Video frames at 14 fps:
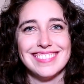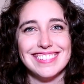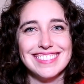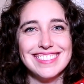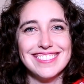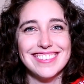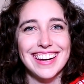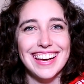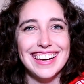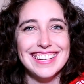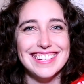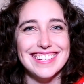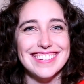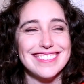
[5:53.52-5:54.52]
That's what I
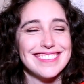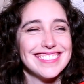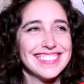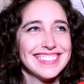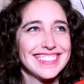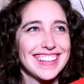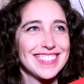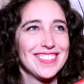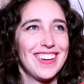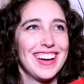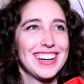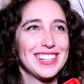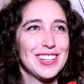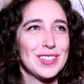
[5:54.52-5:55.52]
do. That's why
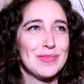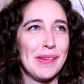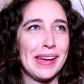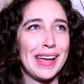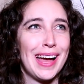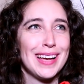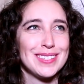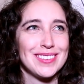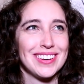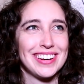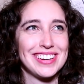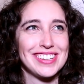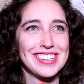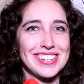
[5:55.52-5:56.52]
I close my eyes when
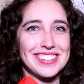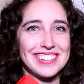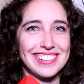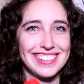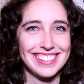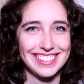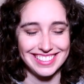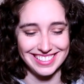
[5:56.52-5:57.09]
I shoot.